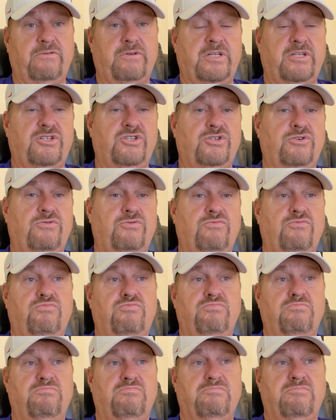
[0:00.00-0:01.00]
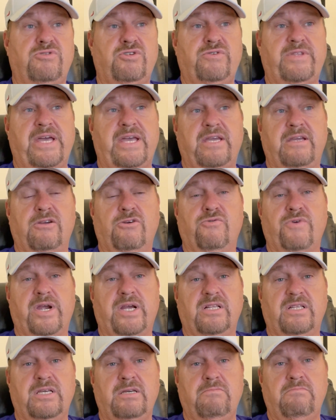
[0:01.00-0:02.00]
Did you do that
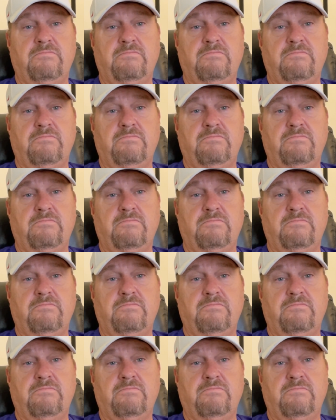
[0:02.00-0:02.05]
incorrectly?